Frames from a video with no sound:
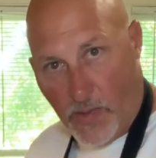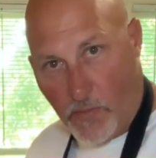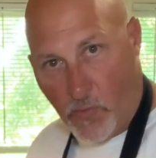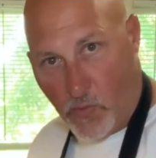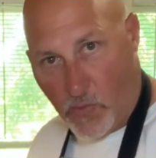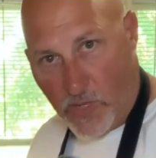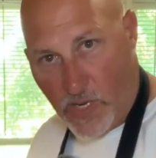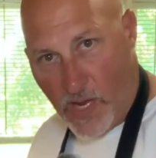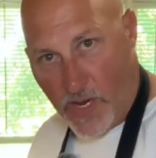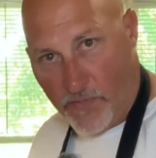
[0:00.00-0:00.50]
I'm
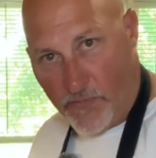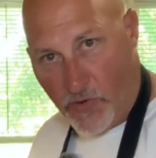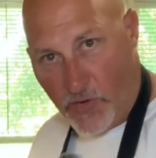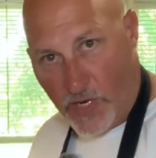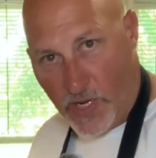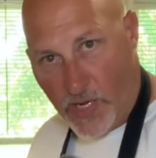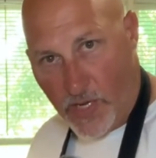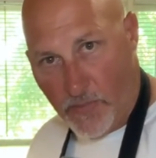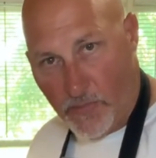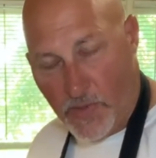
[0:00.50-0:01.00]
going to cover it
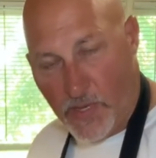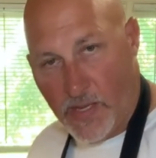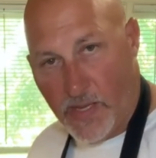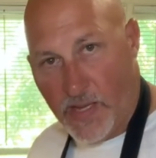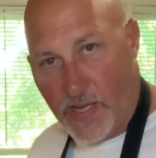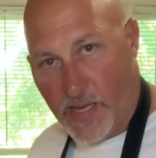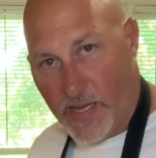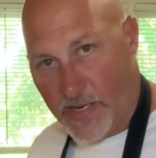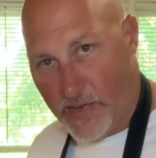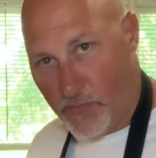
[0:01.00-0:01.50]
up,
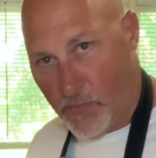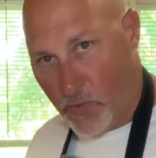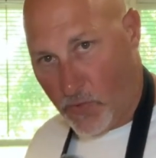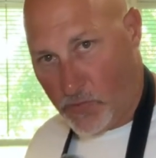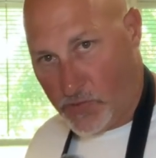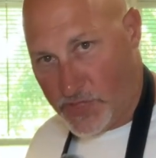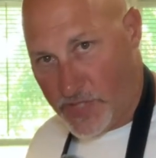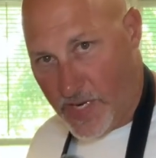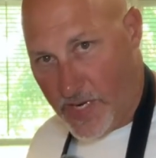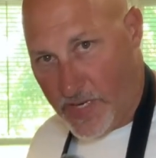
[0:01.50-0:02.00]
and then we're
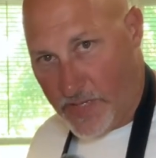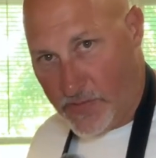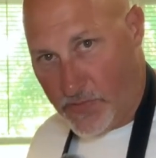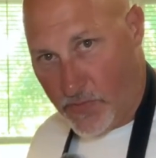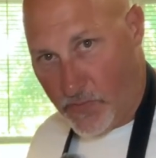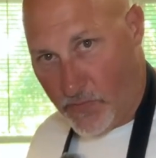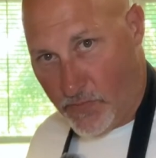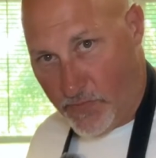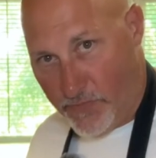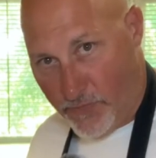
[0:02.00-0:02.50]
going to set it in
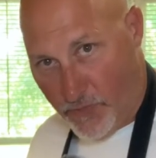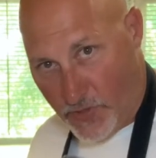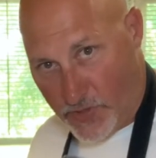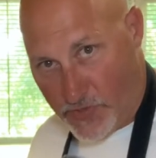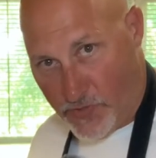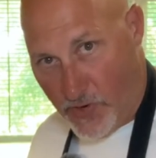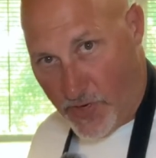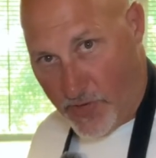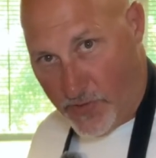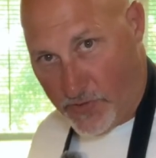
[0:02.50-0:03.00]
the
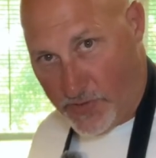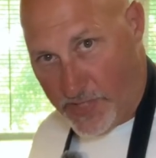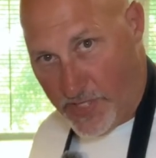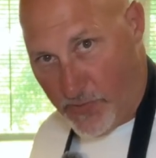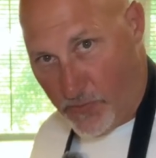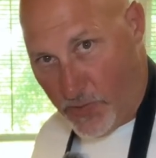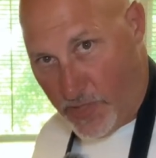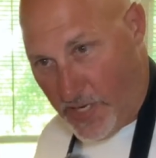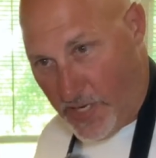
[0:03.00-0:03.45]
refrigerator until we